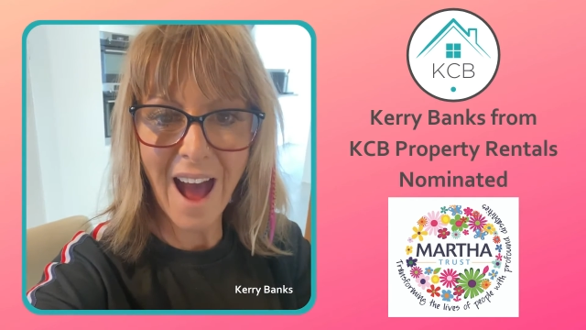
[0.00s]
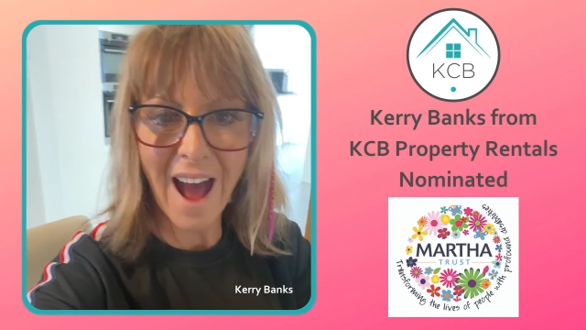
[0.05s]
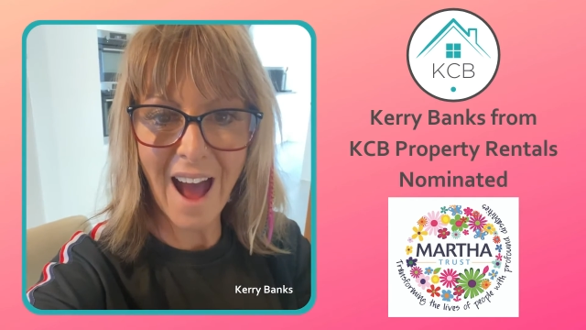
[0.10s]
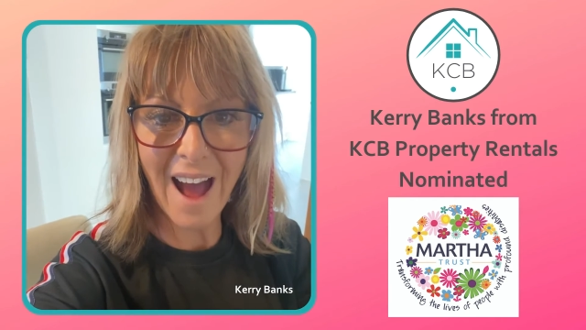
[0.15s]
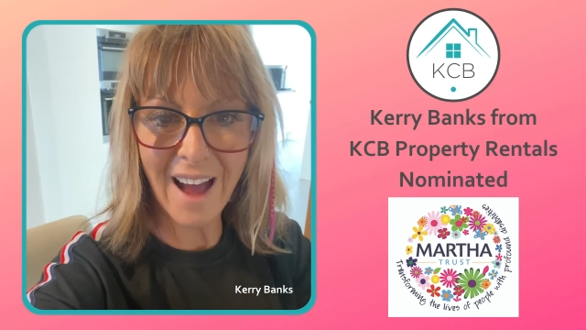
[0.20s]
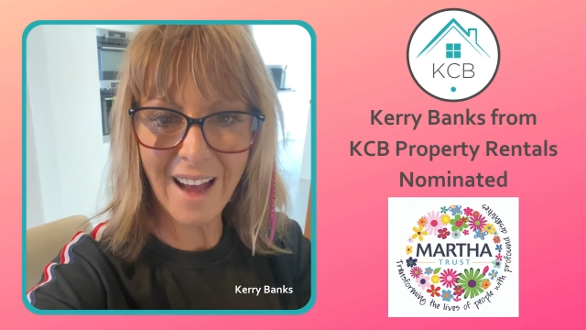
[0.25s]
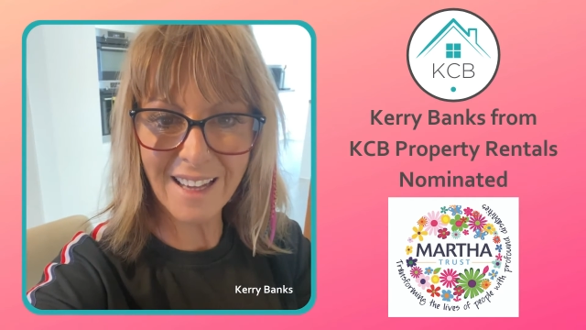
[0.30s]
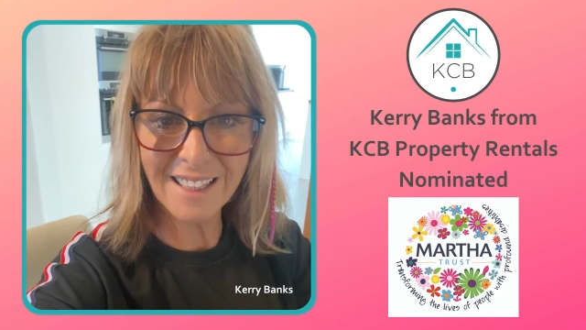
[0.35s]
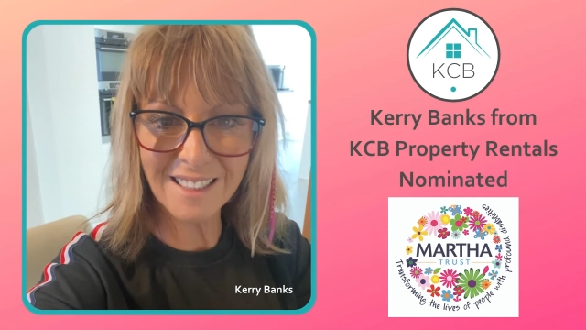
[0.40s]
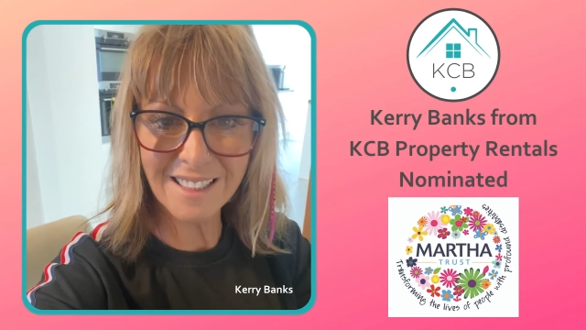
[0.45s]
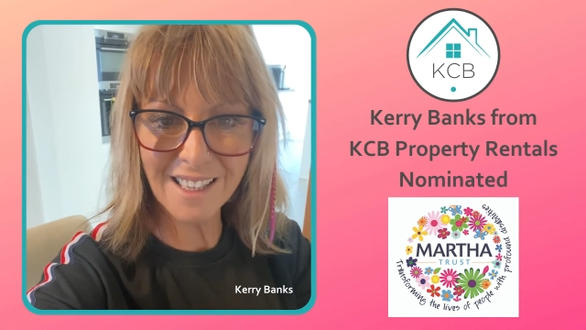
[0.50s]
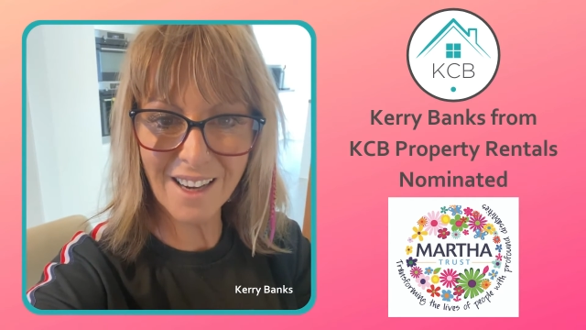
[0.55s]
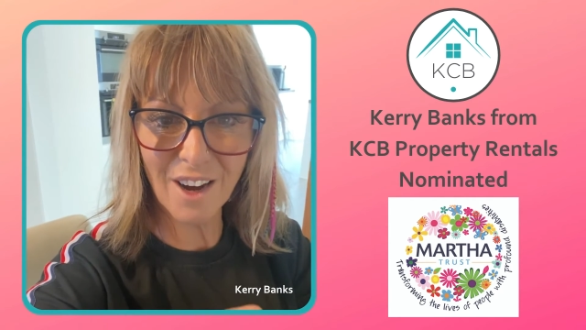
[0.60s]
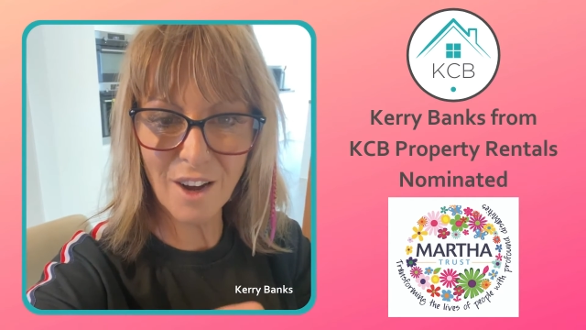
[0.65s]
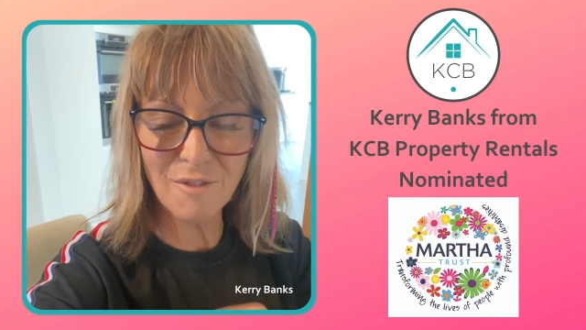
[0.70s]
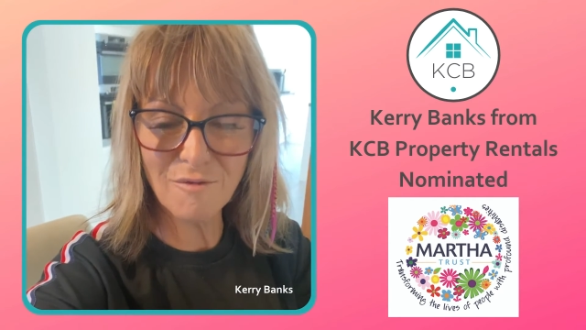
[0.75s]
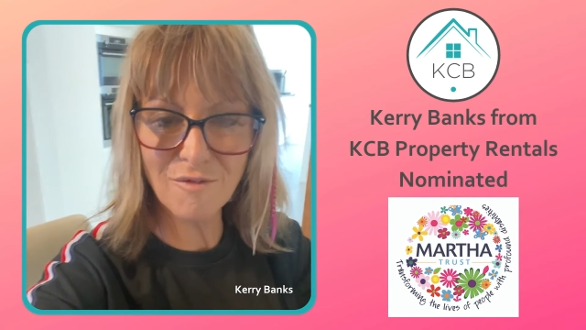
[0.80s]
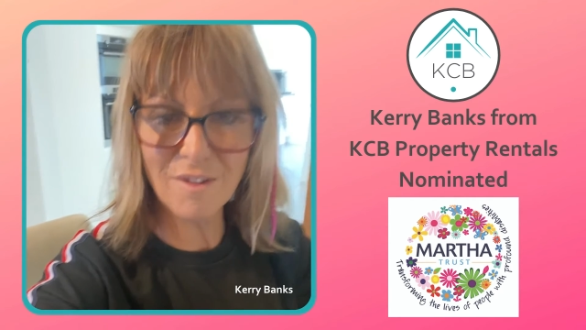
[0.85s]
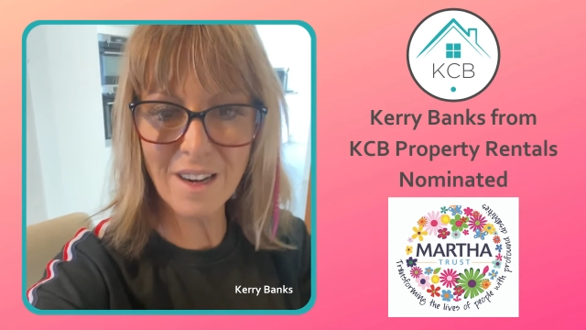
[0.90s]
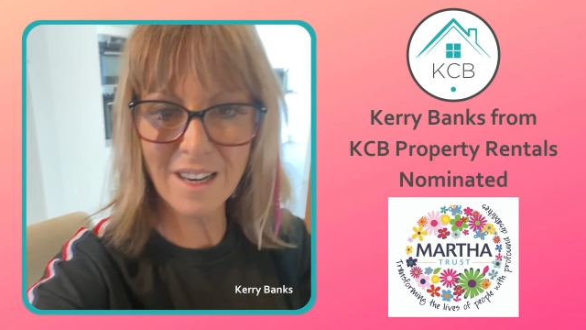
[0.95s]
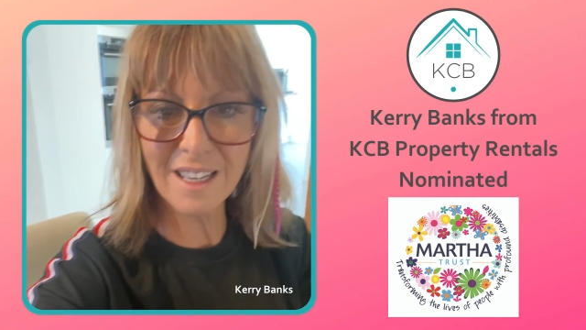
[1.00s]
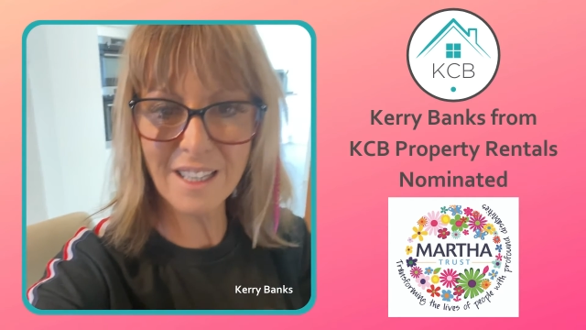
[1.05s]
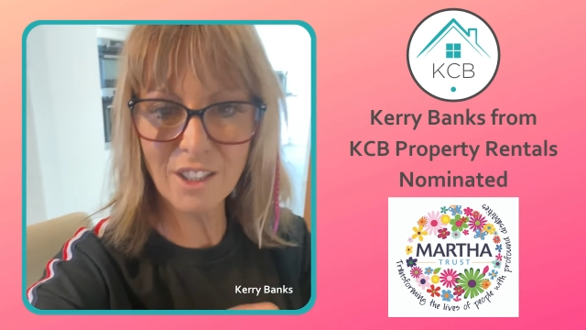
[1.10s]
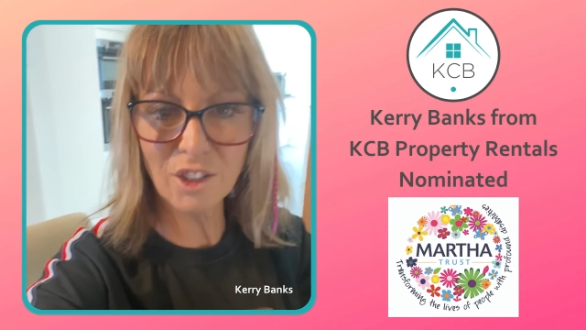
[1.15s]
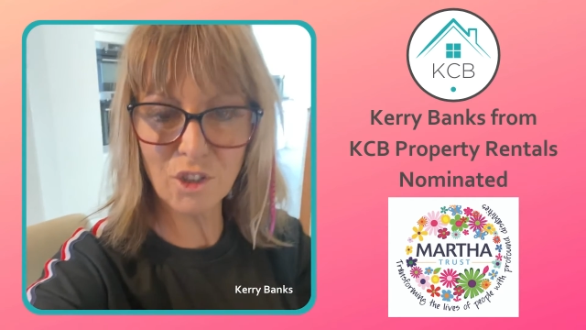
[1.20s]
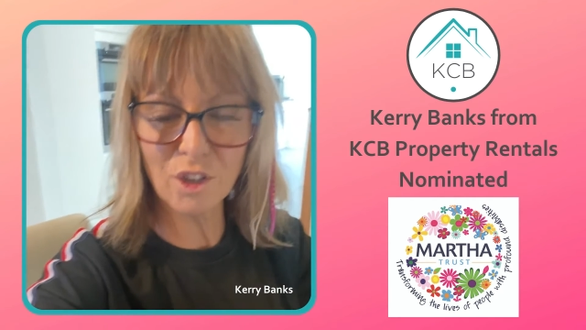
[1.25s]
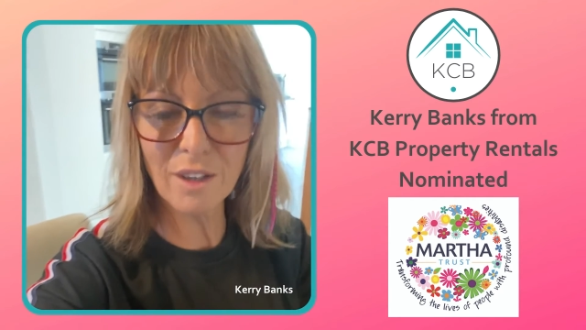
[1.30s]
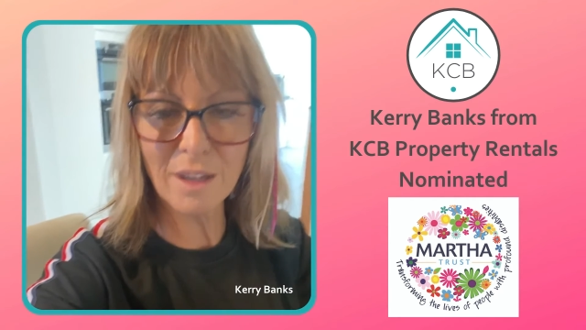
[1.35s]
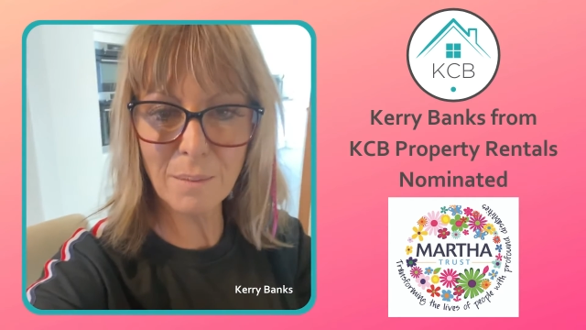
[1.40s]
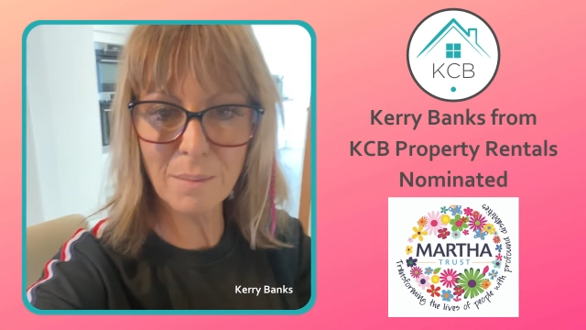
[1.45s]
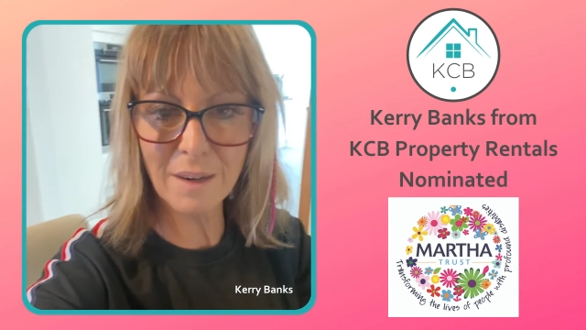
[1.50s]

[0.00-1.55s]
And I really, truly